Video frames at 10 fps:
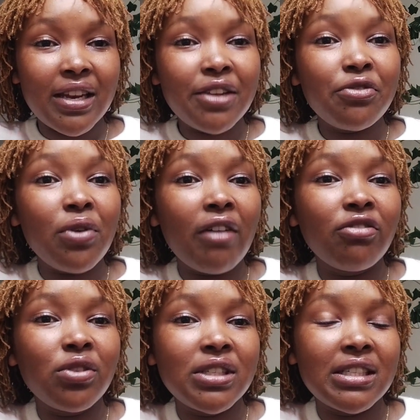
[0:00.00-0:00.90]
And if you
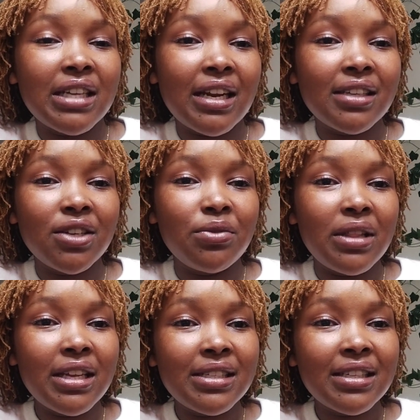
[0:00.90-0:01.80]
have not interacted
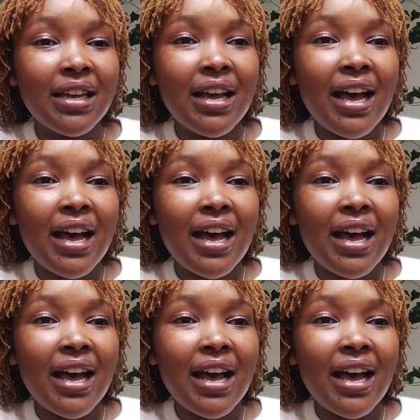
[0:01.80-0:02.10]
with it,